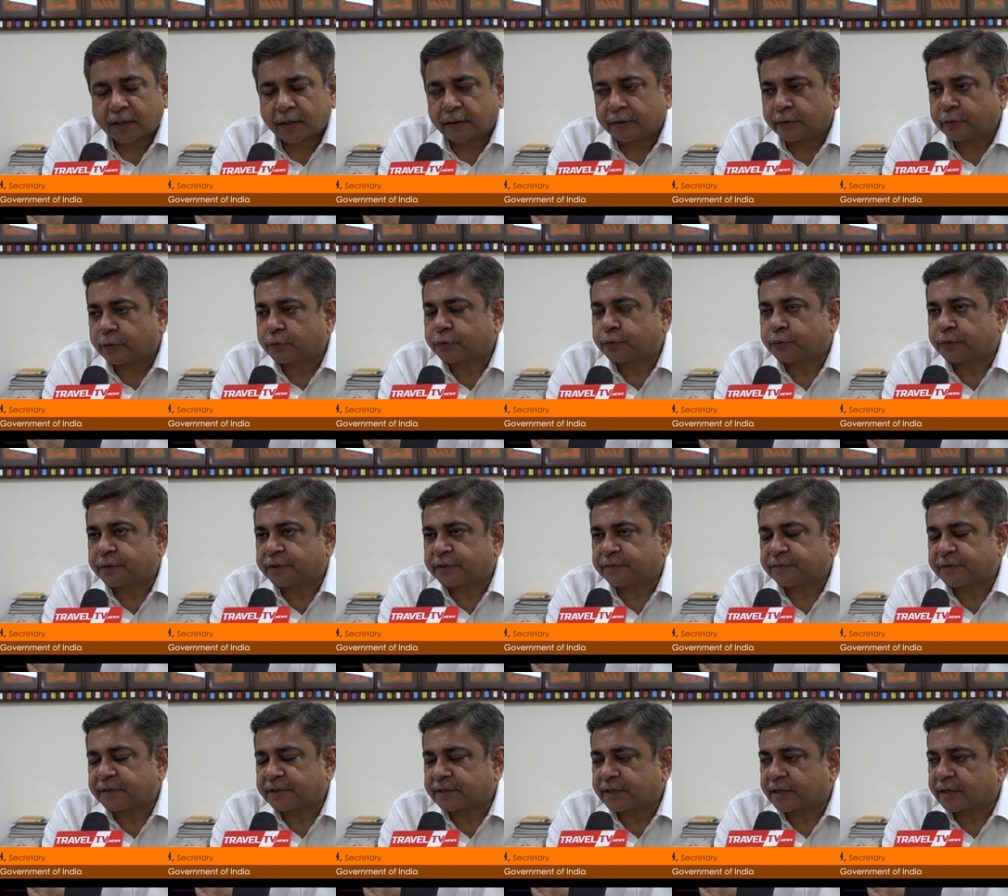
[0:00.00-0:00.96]
you know tourist
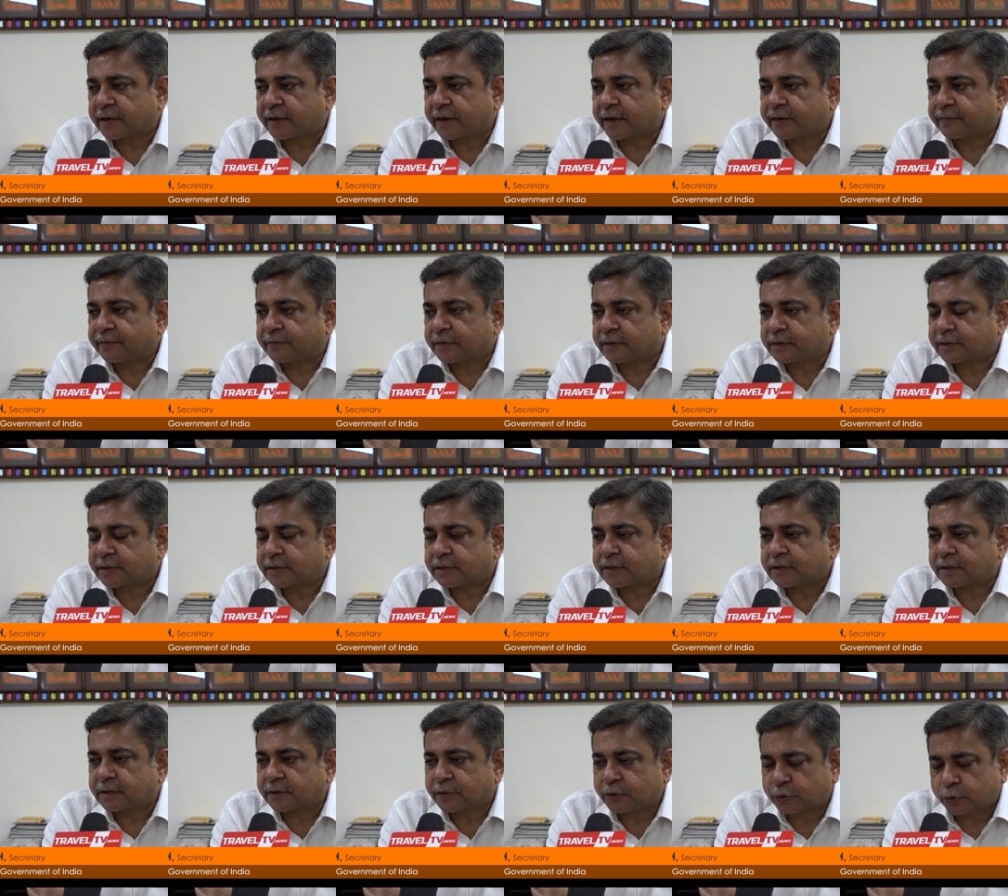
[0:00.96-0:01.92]
visa arrivals
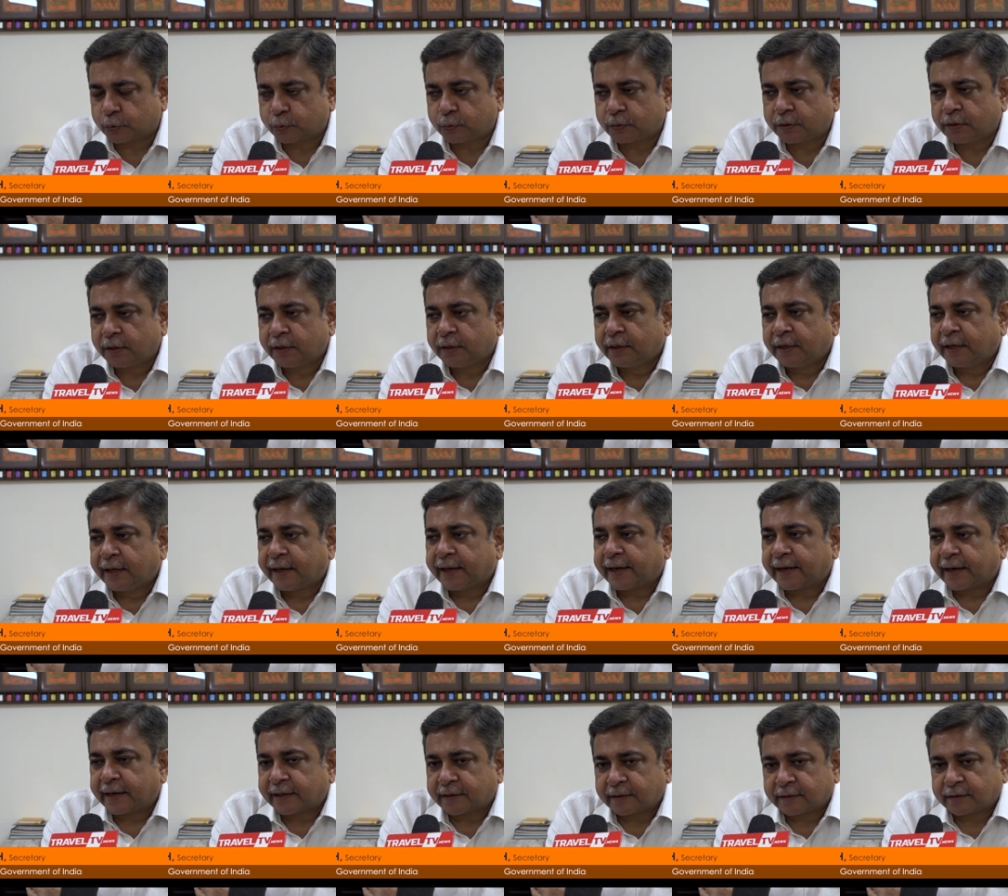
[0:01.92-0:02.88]
uh, soon
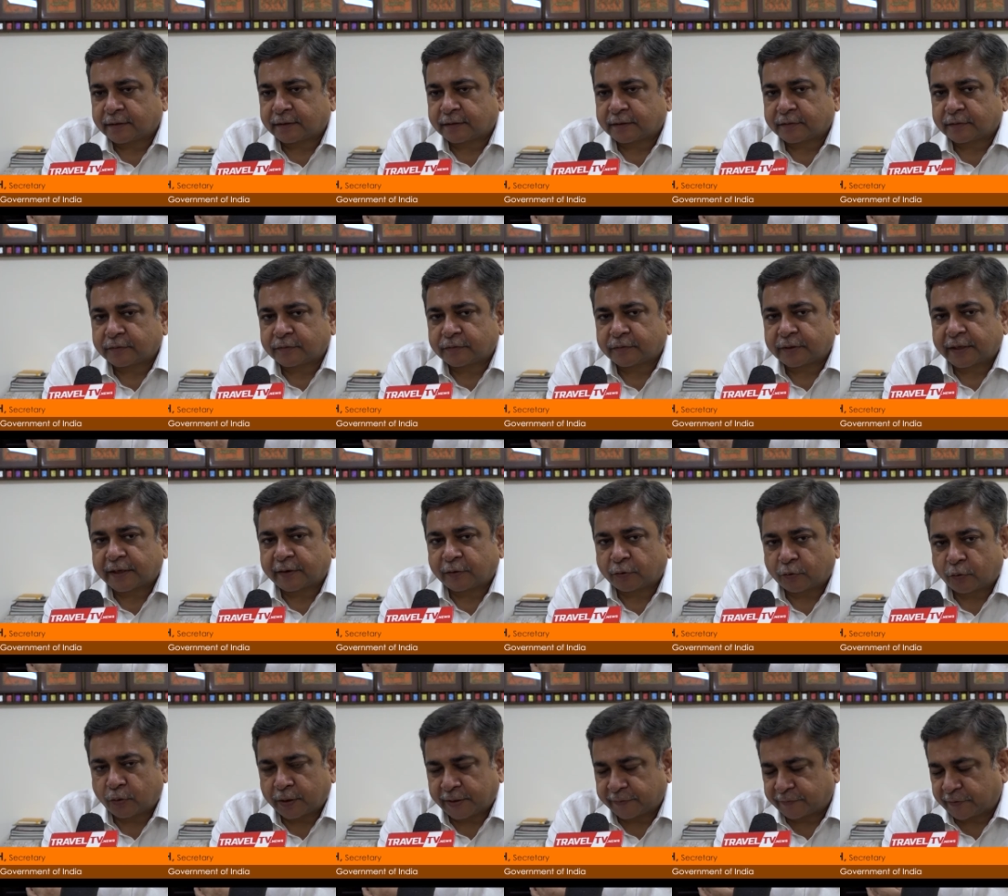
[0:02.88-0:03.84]
and
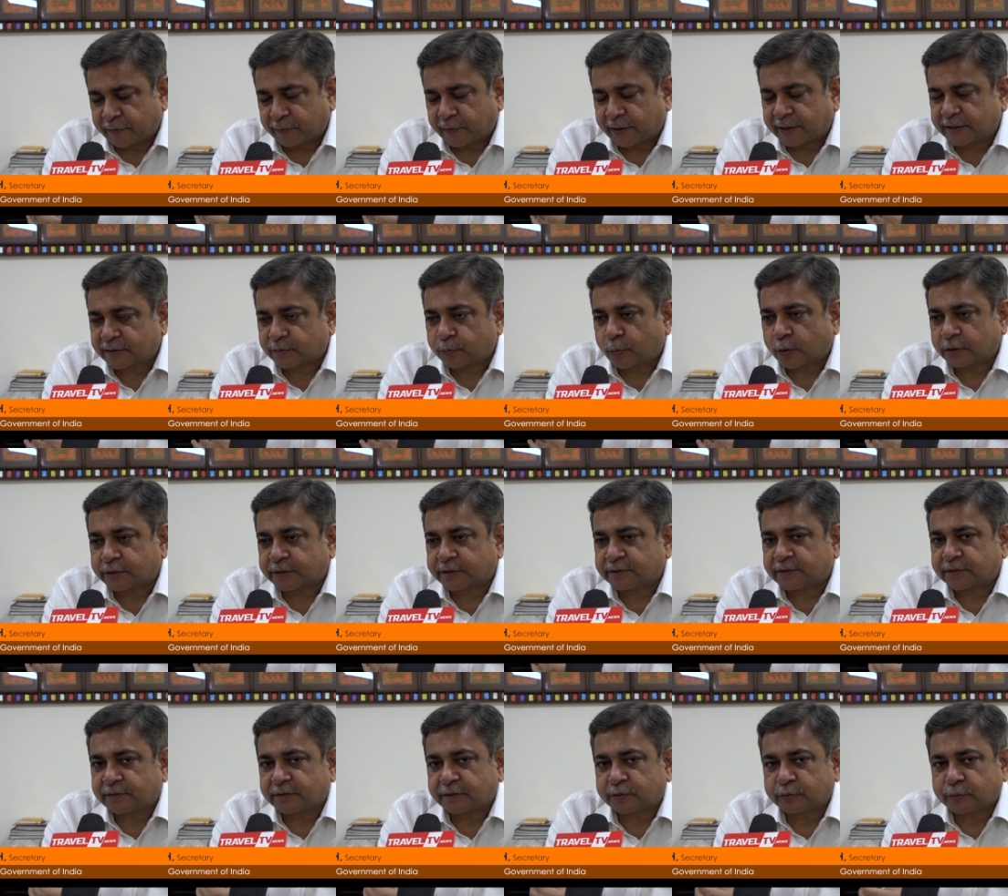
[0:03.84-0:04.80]
uh, everyone is watching
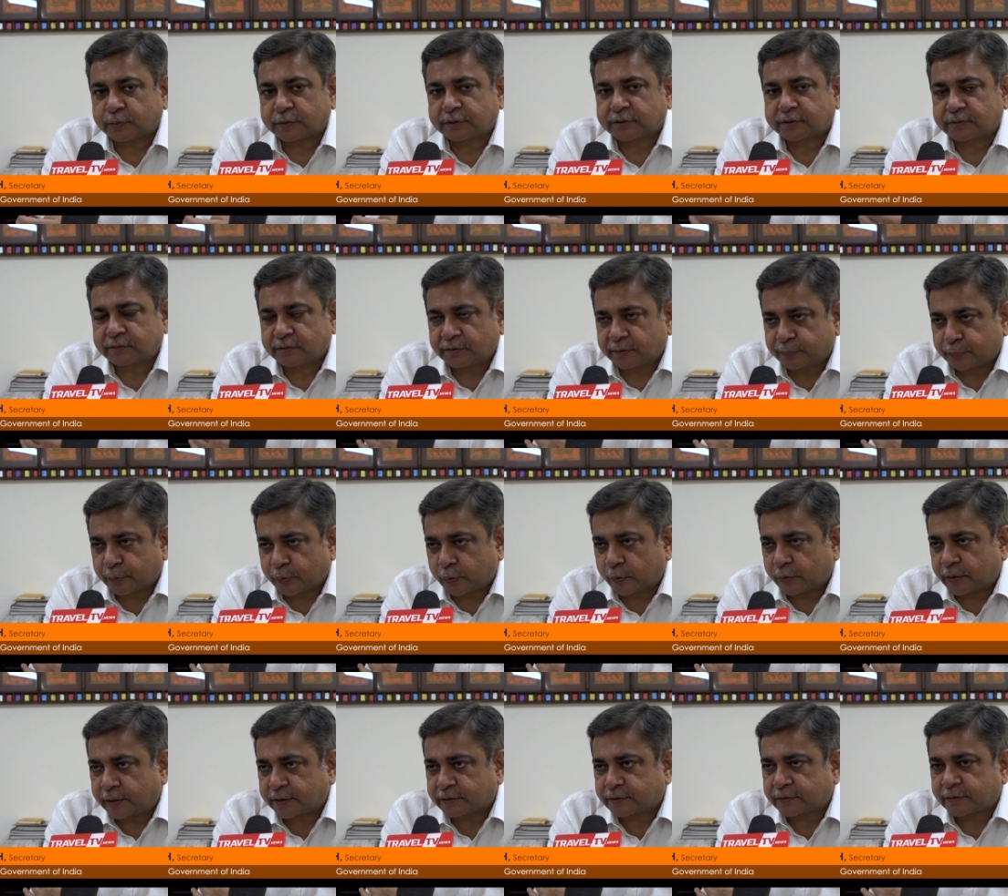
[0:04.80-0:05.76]
the situation, the
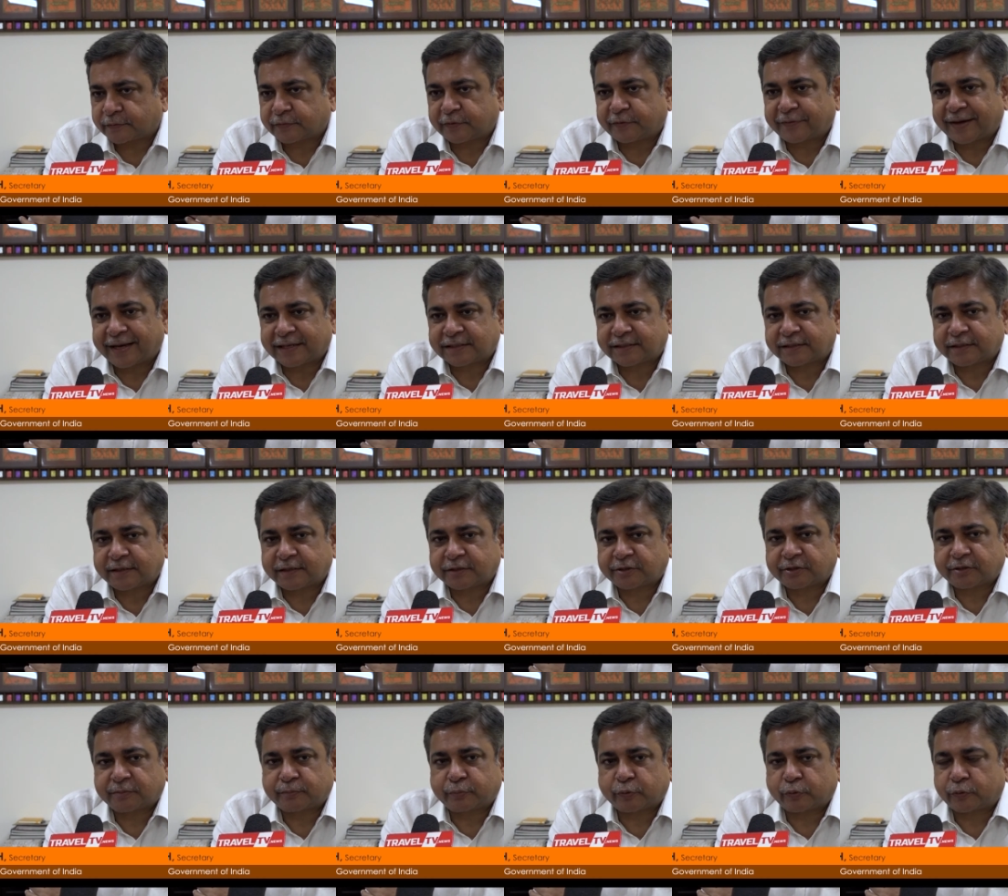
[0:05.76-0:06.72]
progress of the
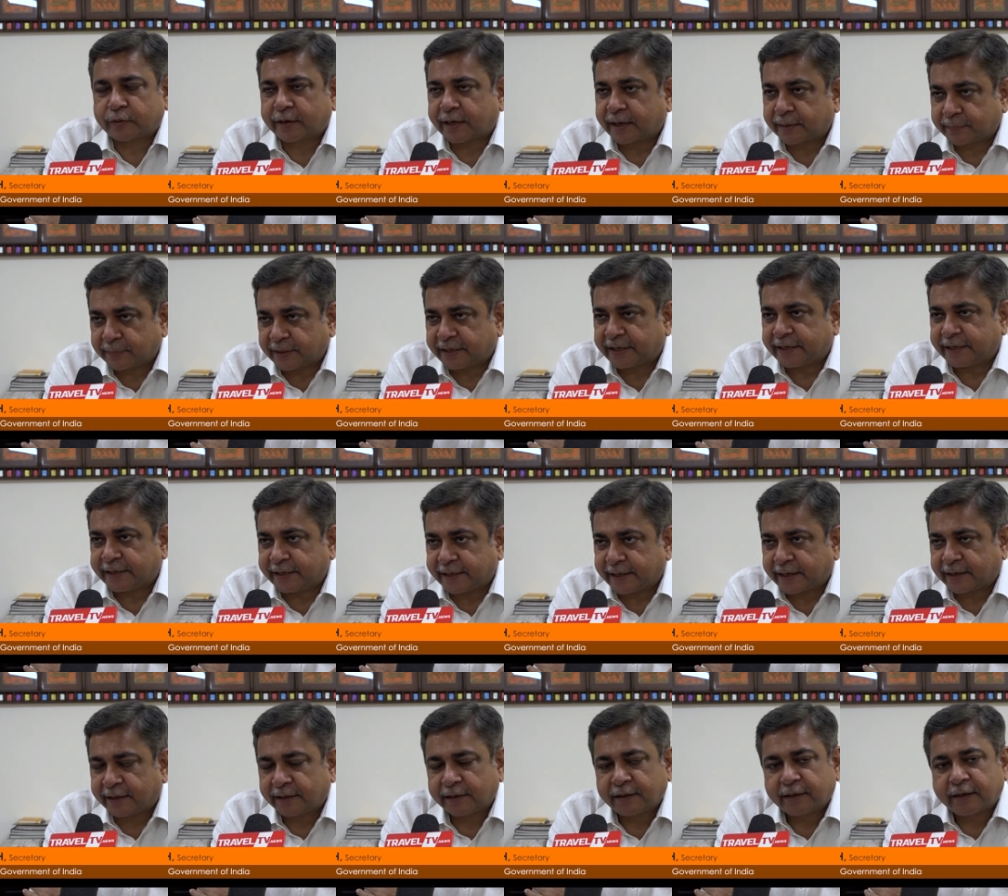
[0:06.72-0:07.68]
vaccination program in
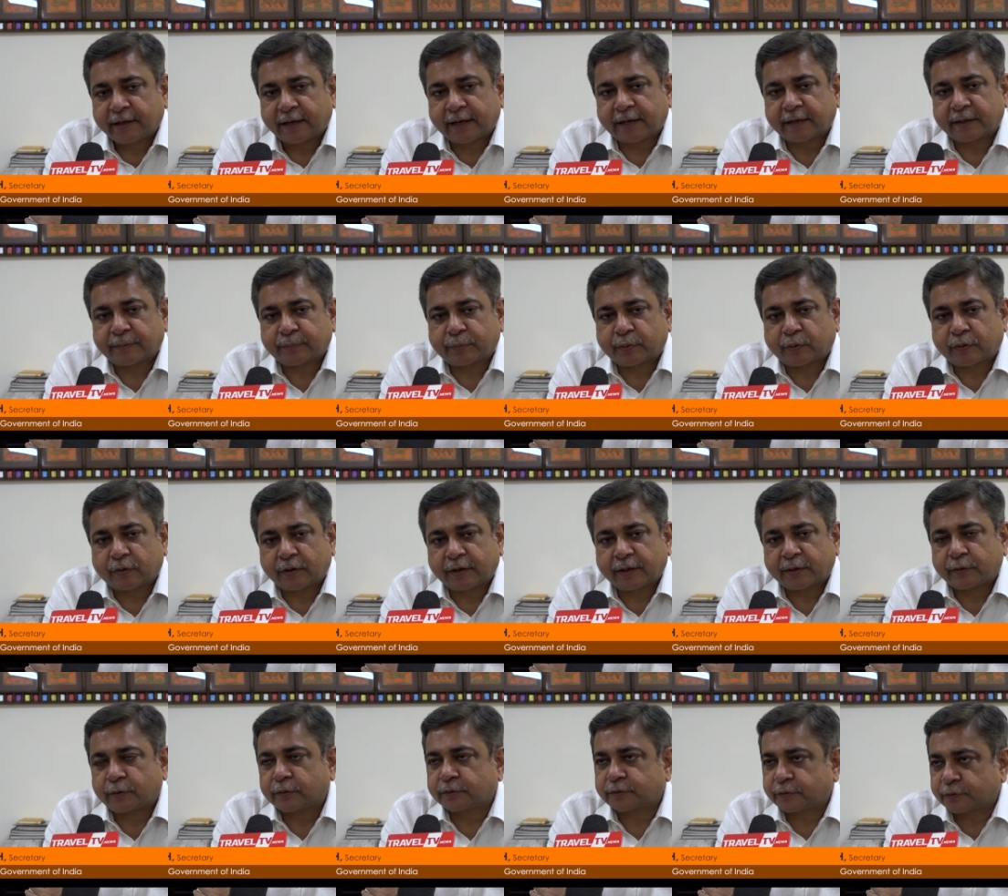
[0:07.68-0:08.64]
India and abroad,
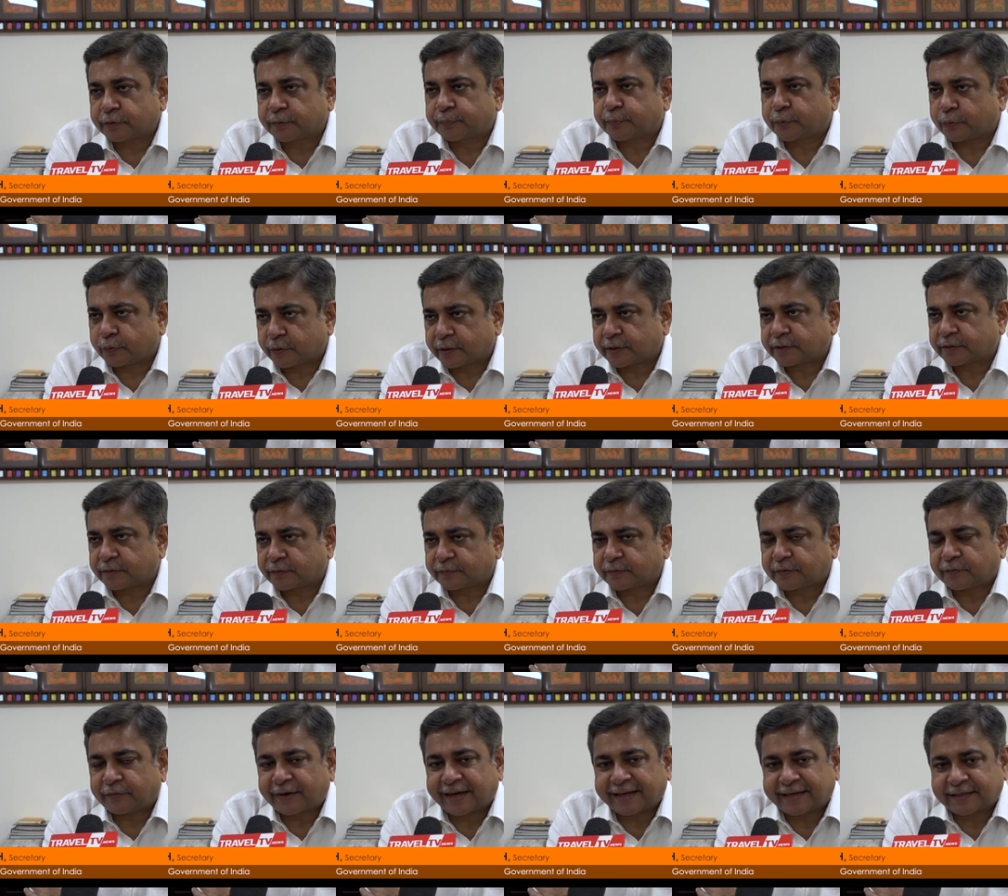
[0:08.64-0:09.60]
and also the progress of
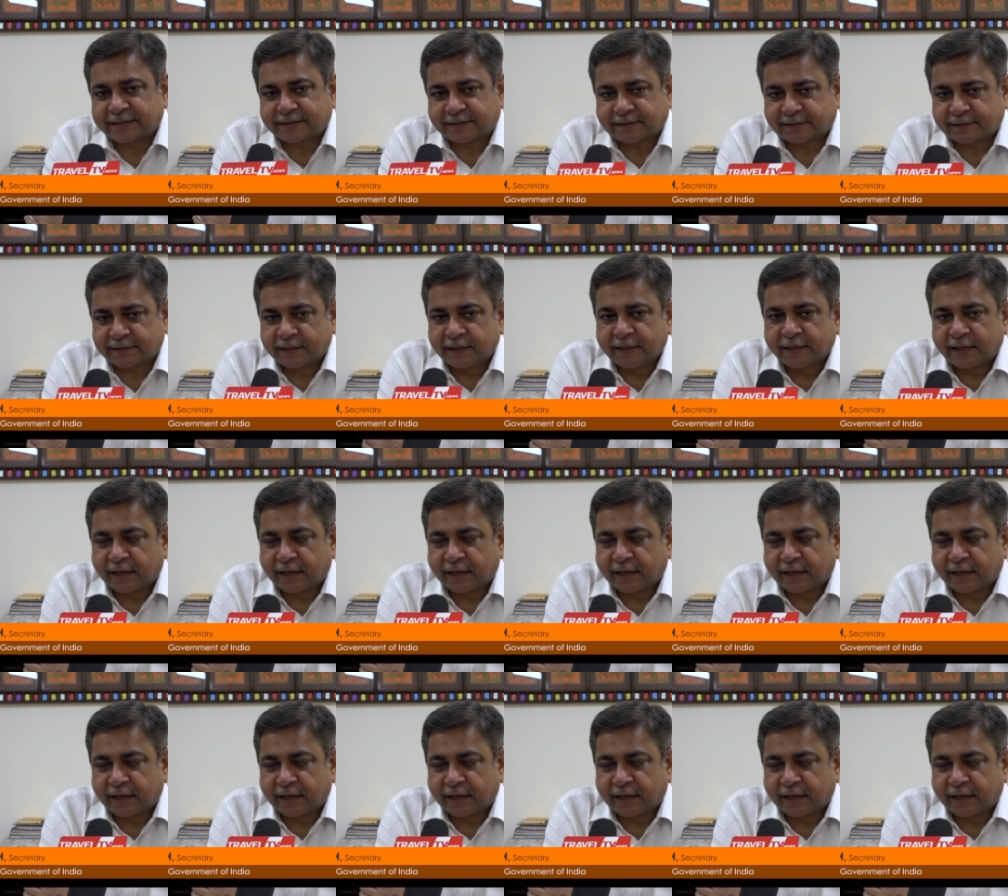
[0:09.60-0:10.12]
the virus,